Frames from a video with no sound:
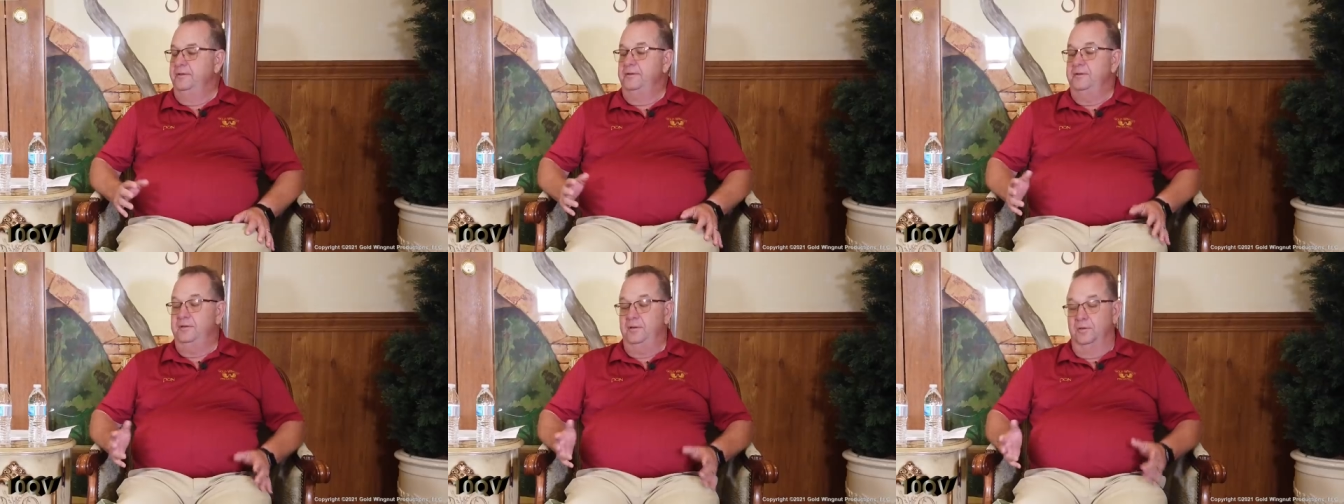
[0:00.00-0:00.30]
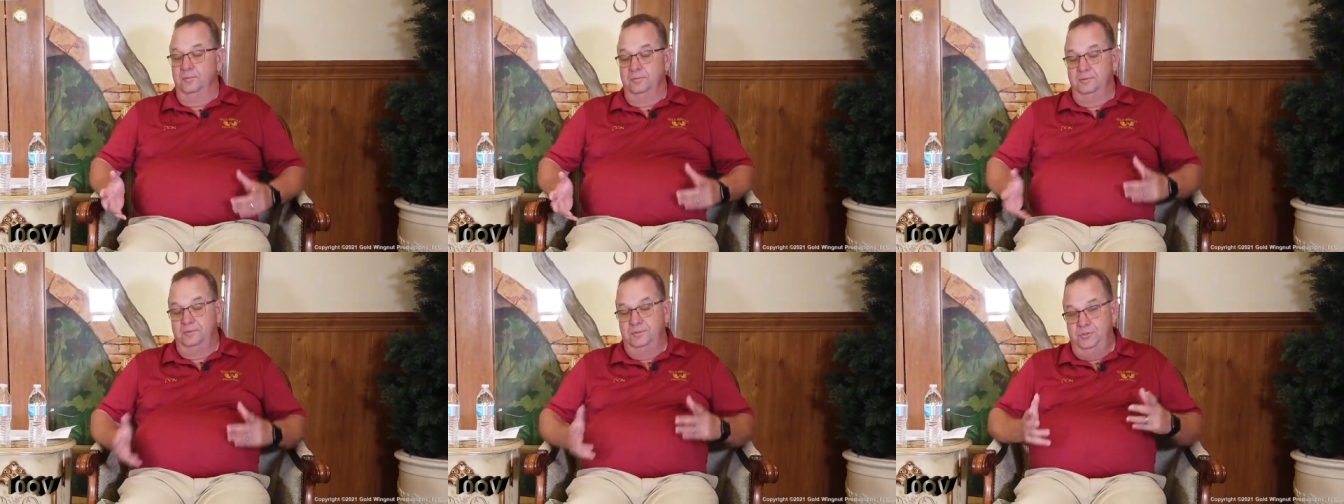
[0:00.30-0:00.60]

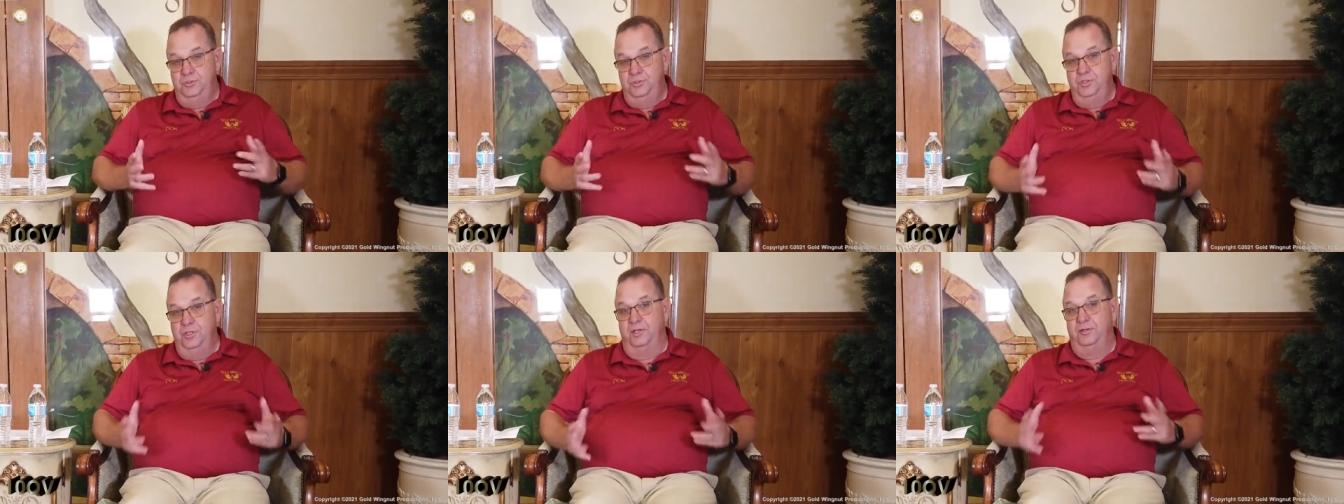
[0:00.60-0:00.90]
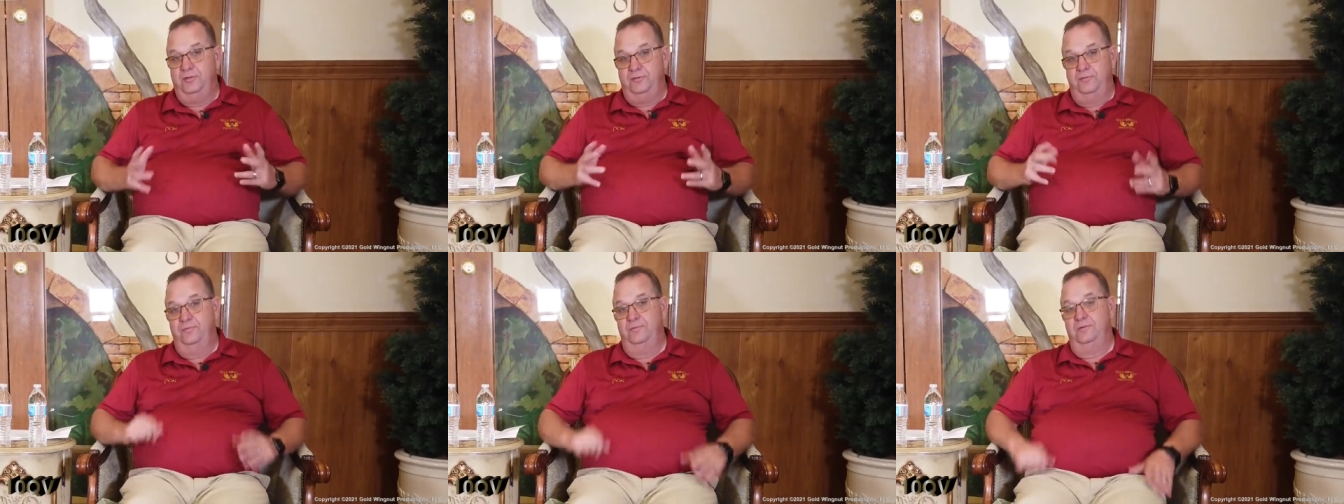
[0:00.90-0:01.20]
So
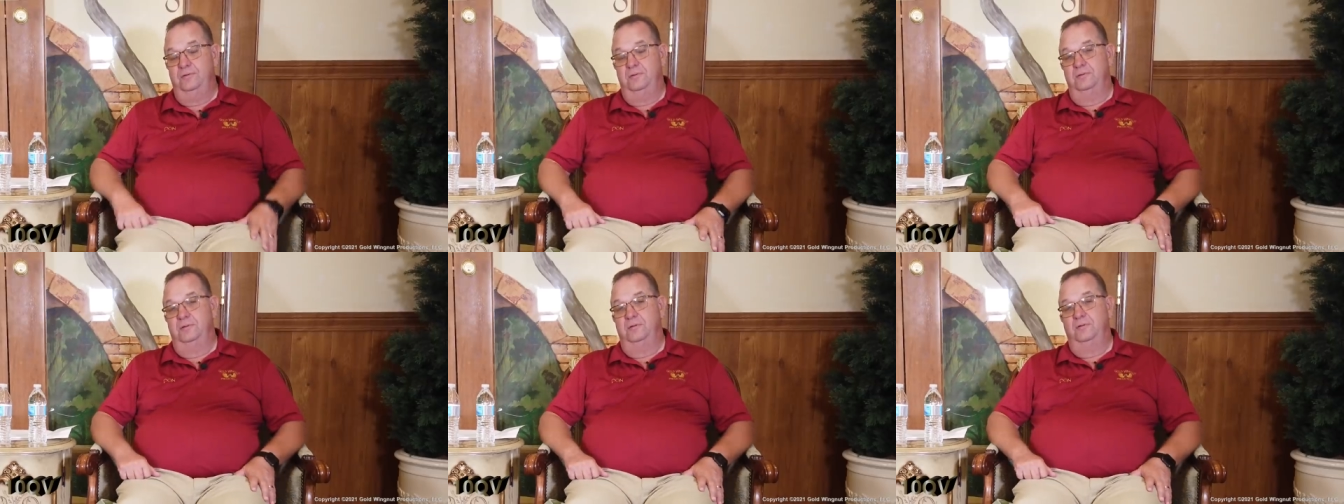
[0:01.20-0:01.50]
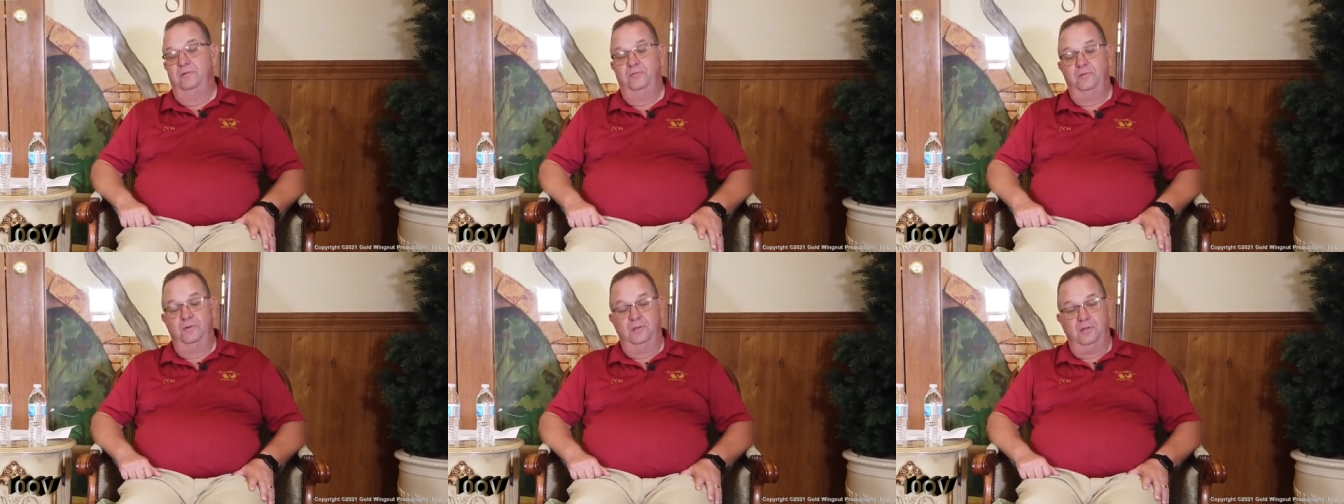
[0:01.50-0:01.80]
just for
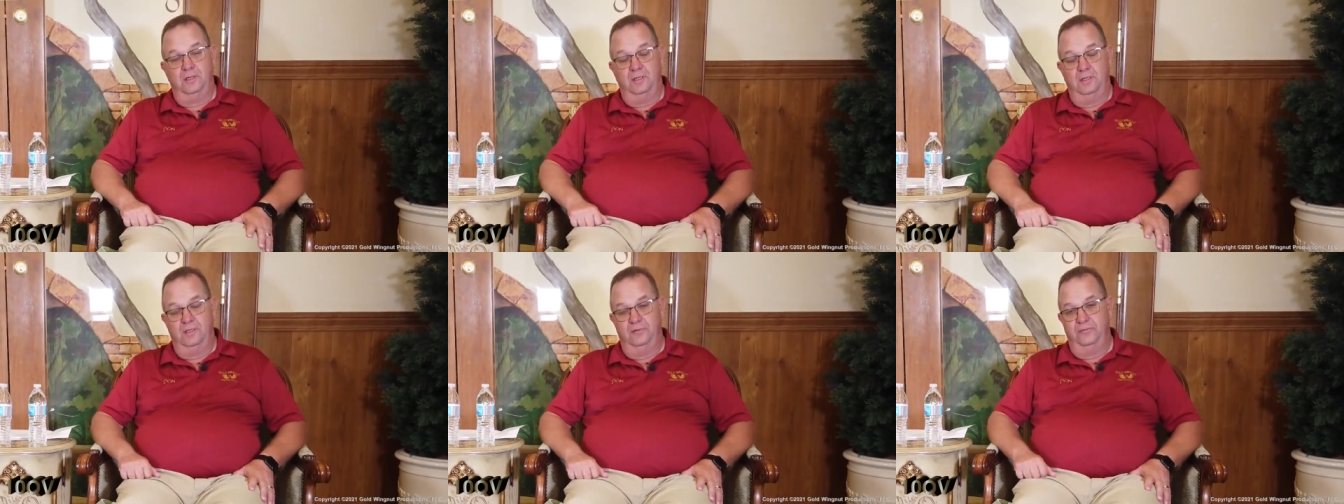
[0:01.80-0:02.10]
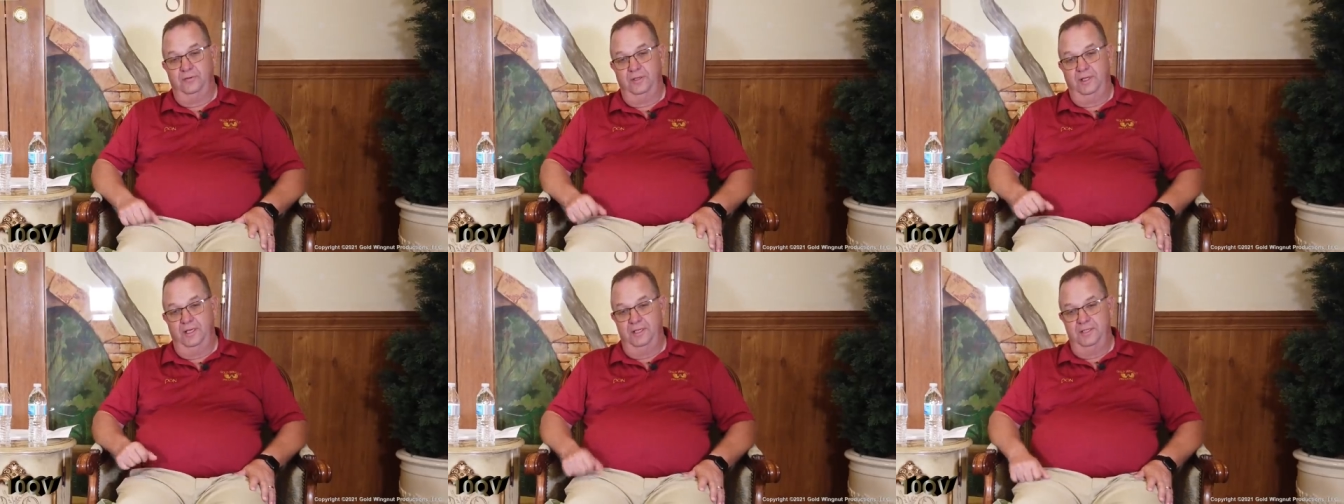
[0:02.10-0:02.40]

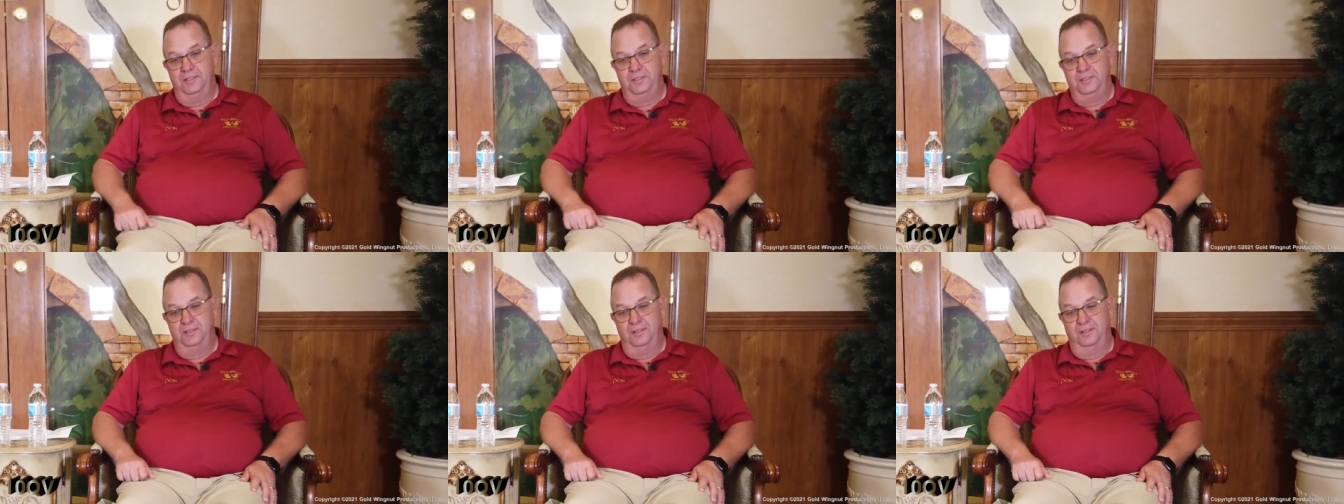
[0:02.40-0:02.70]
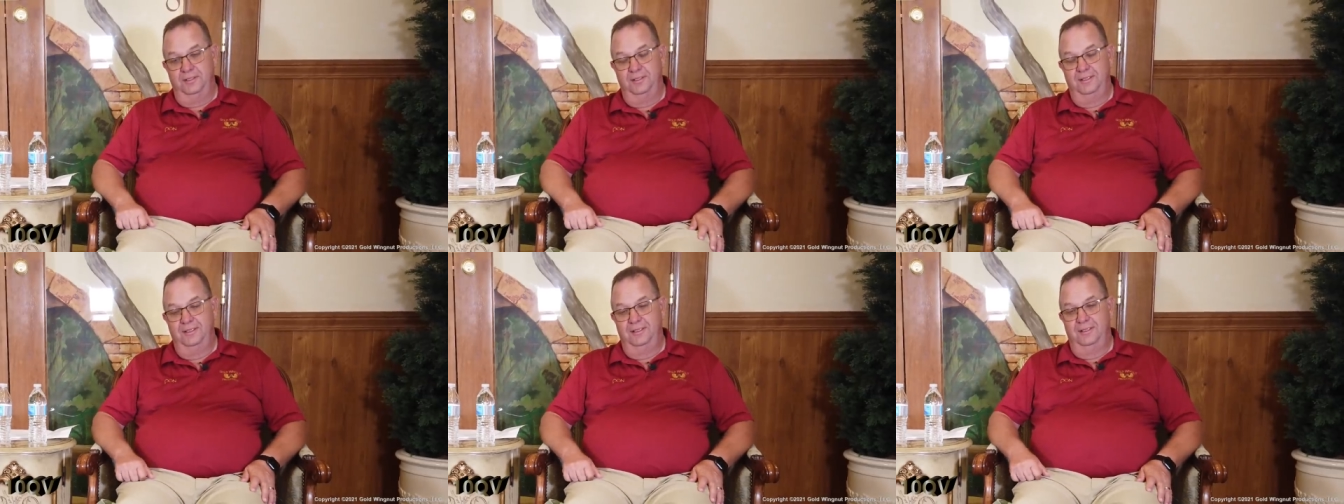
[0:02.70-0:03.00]

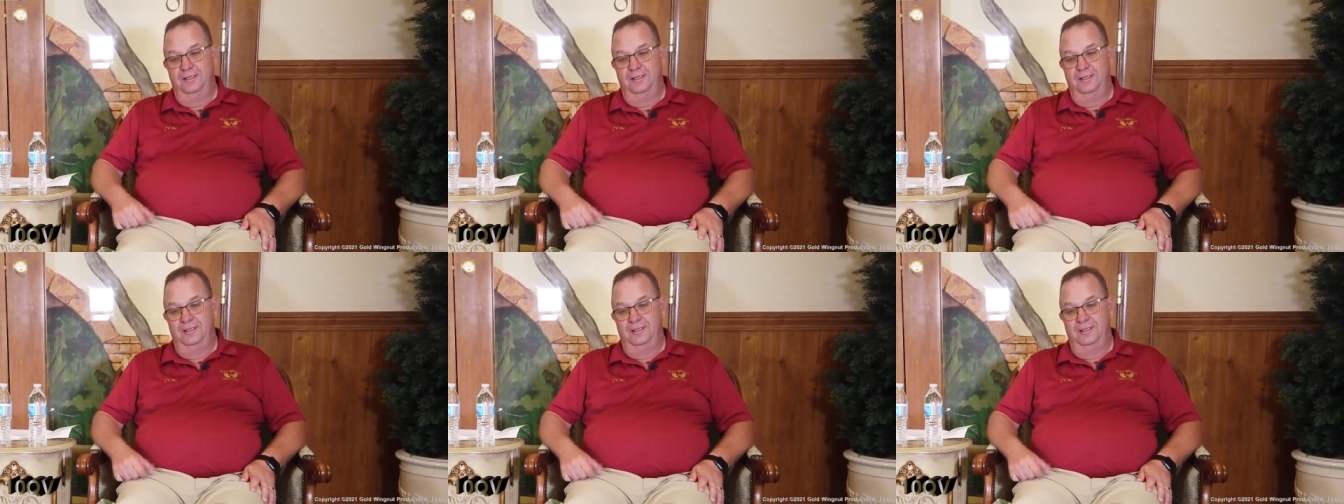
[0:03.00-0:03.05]
clarification,